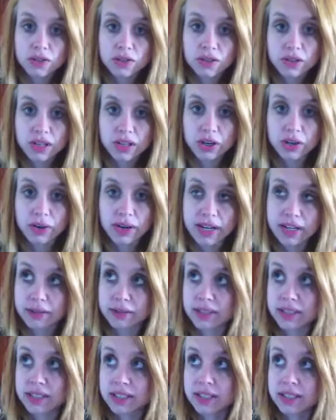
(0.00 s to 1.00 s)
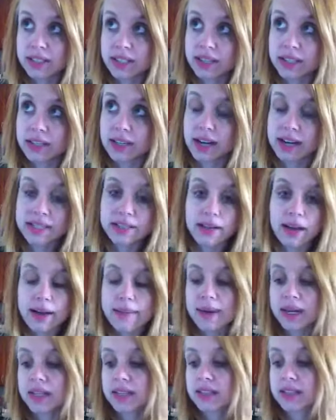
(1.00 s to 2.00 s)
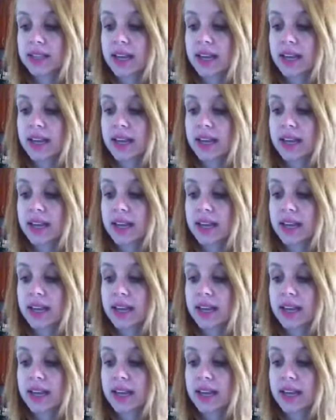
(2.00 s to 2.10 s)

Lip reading: you know, any reason, like I make this